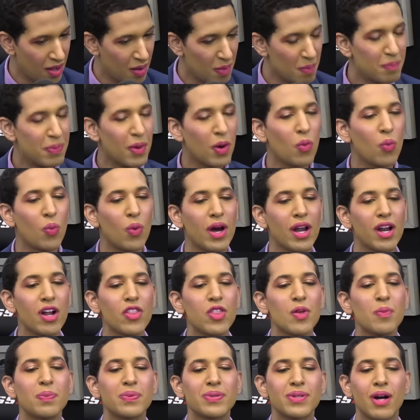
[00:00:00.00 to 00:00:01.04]
But what are
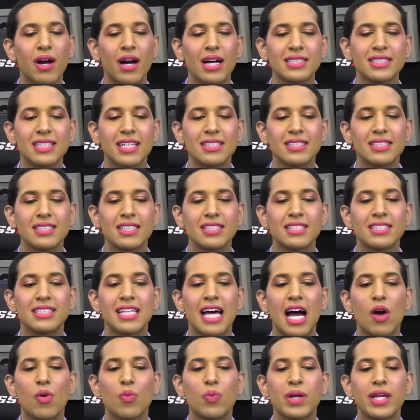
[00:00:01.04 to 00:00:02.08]
the processes
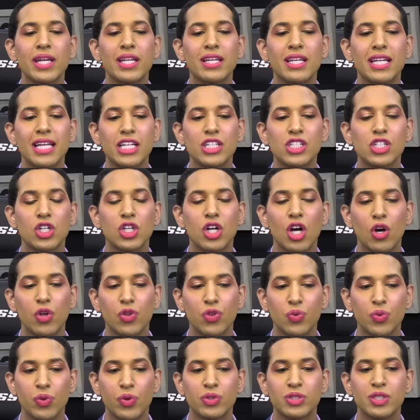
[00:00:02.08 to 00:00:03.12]
that we need to go
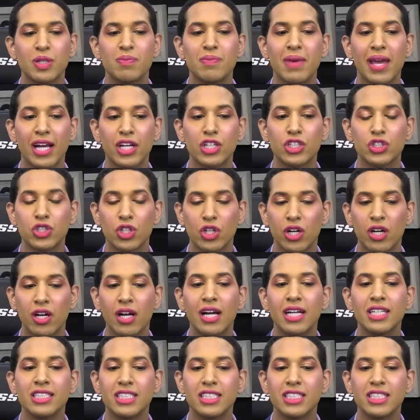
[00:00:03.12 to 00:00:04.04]
through to make sure